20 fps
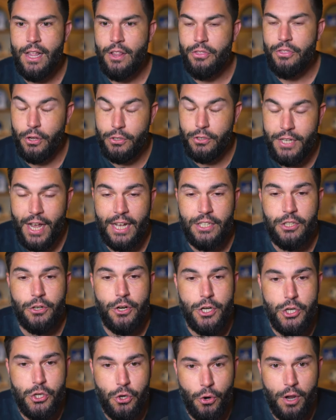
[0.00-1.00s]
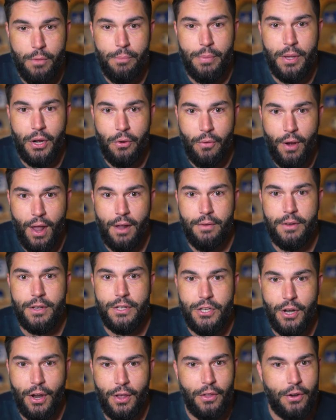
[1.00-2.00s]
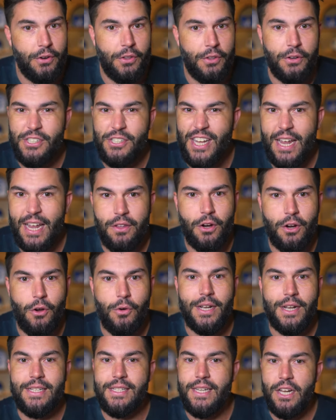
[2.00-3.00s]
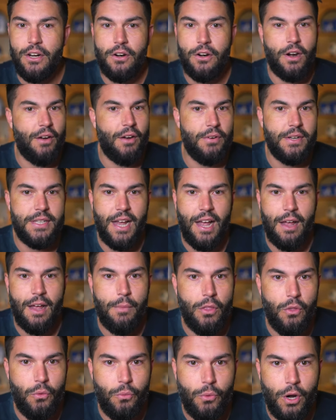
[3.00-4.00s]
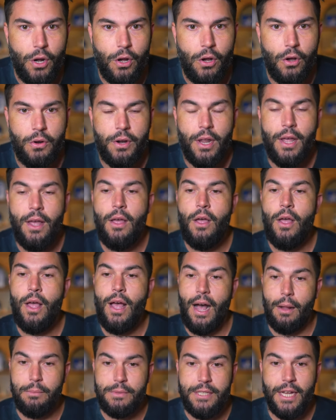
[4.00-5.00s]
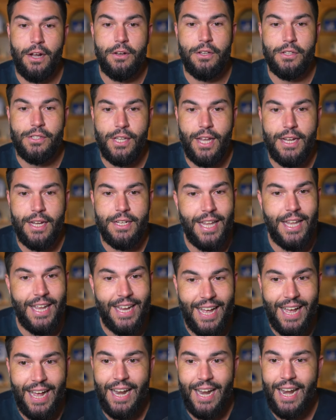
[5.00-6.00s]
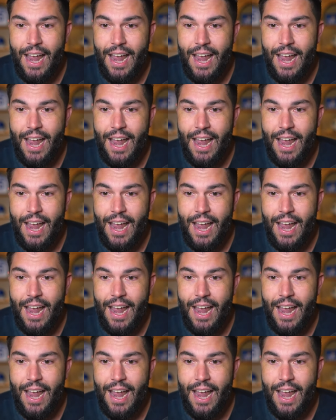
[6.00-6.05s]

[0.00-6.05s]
Those guys are enjoying being around each other. They're saying they're going to dinner every time on the road. I'm telling you, Sledge, they got